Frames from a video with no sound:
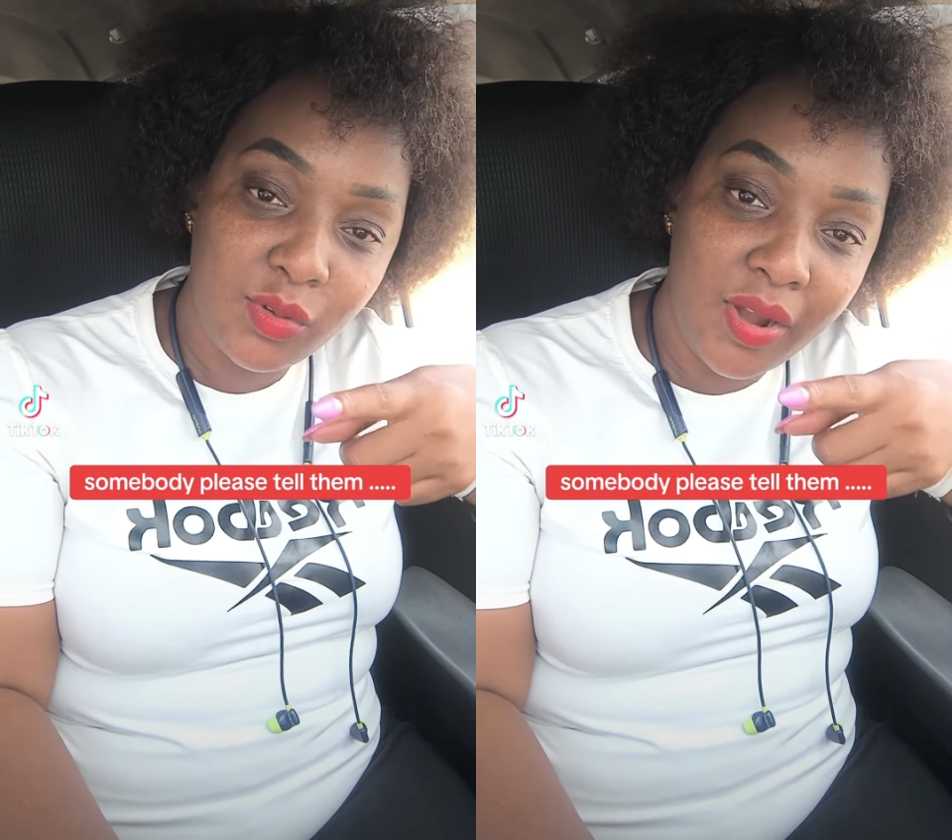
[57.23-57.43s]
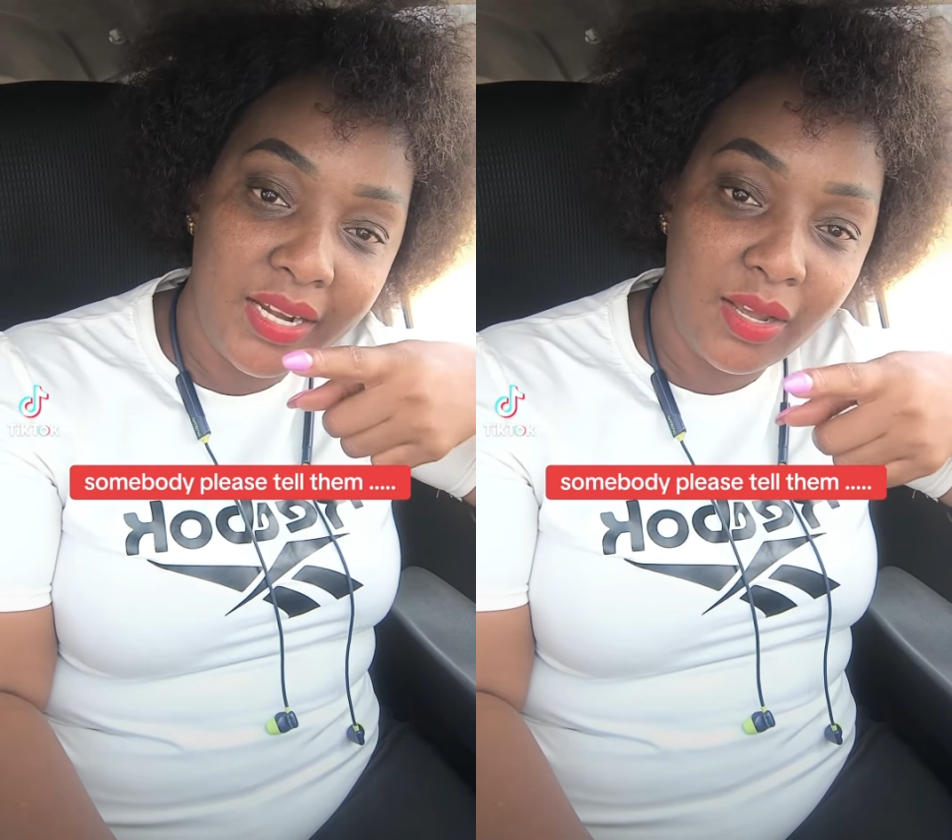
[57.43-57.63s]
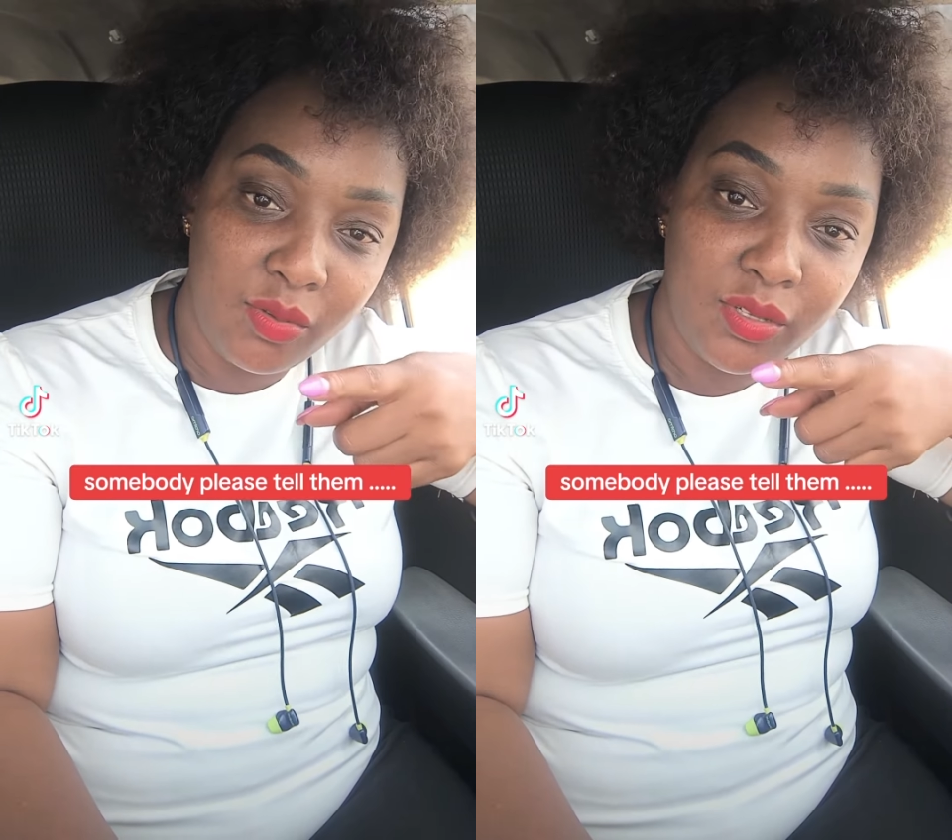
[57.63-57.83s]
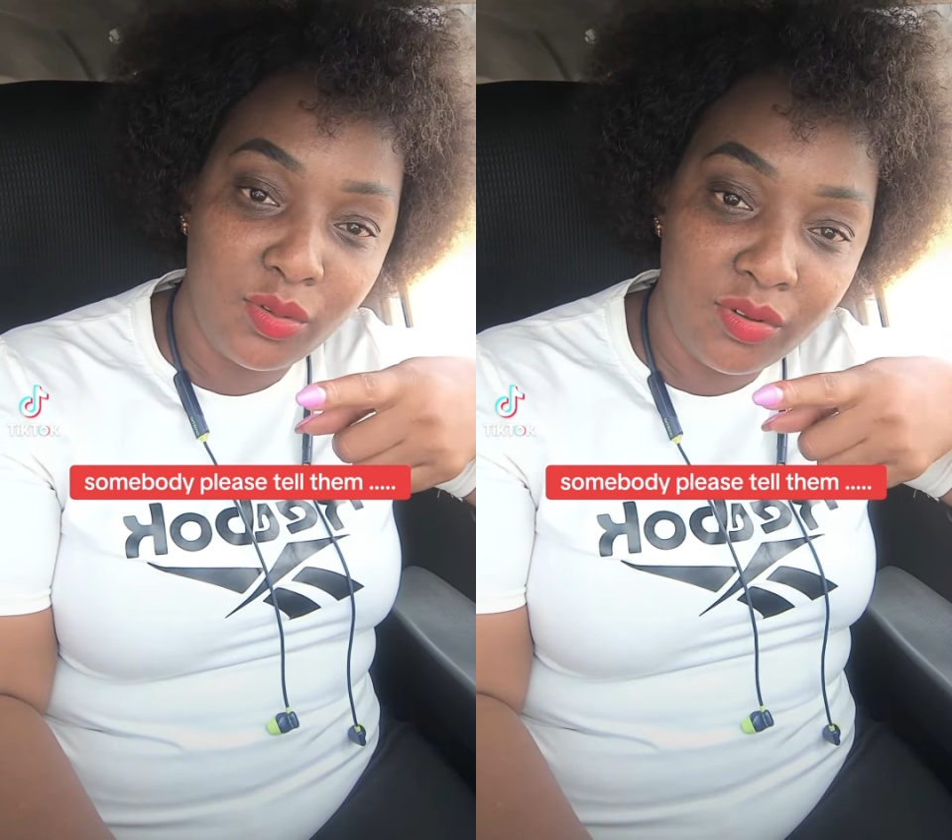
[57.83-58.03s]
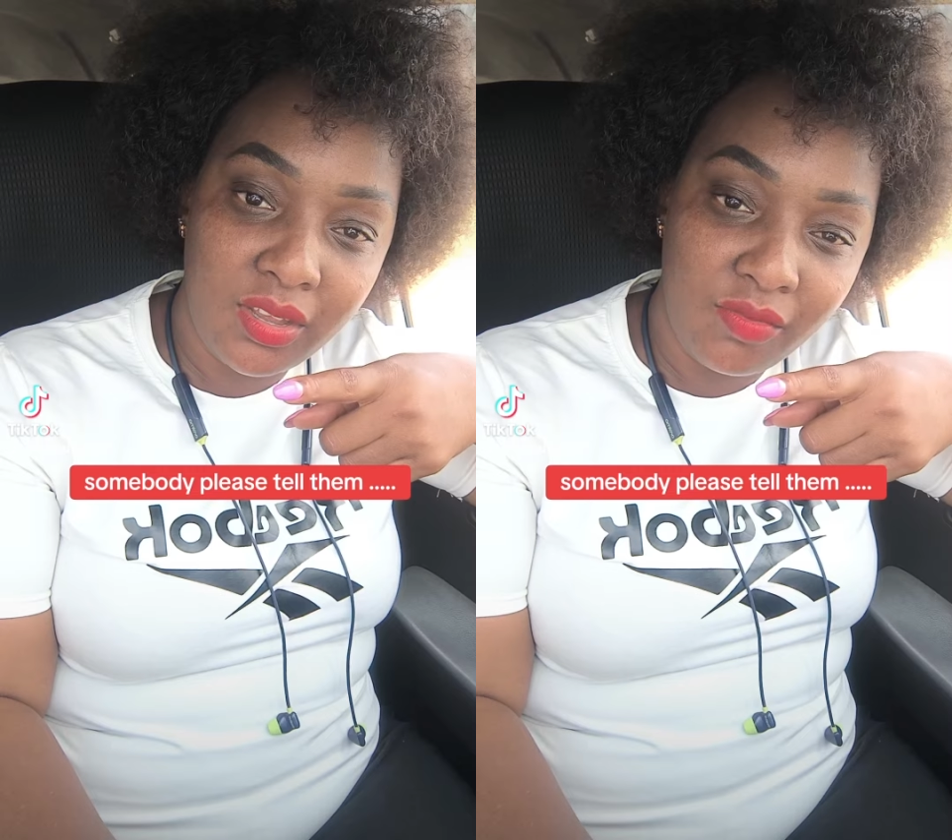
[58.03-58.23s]
word I was
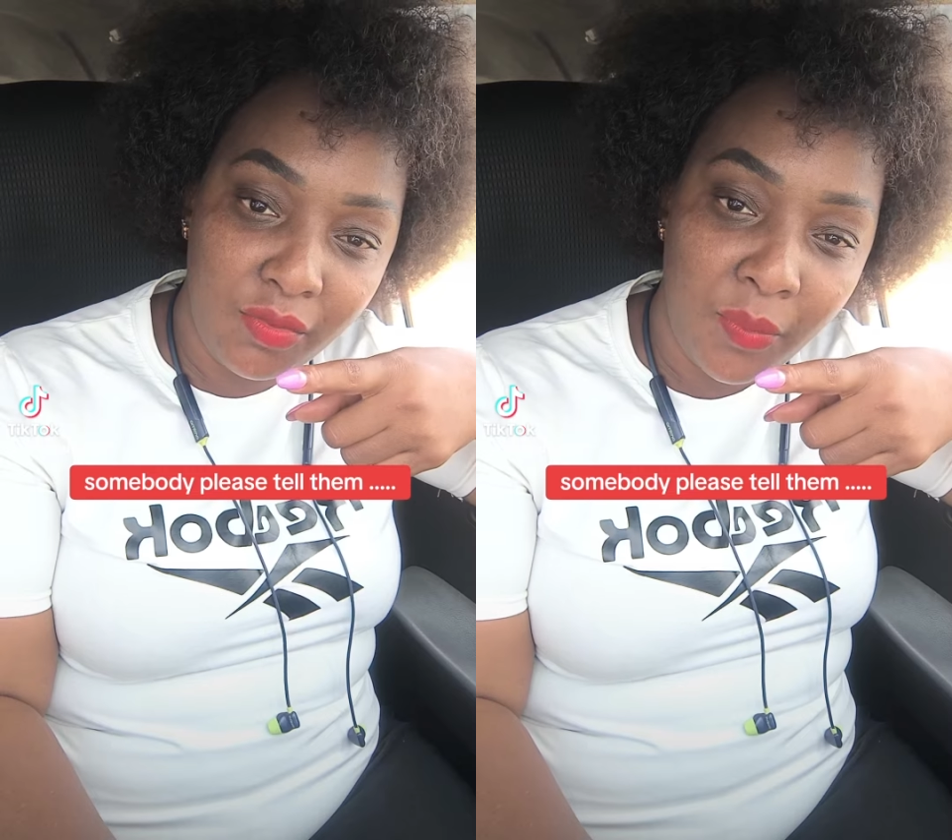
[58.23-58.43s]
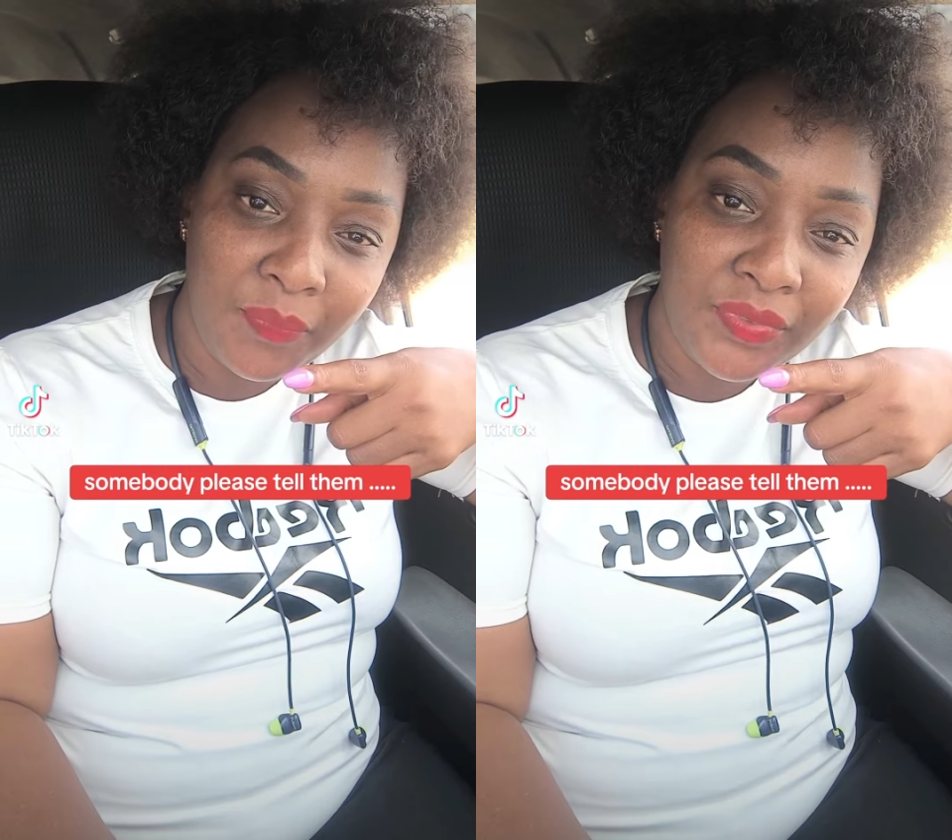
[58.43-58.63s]
looking for.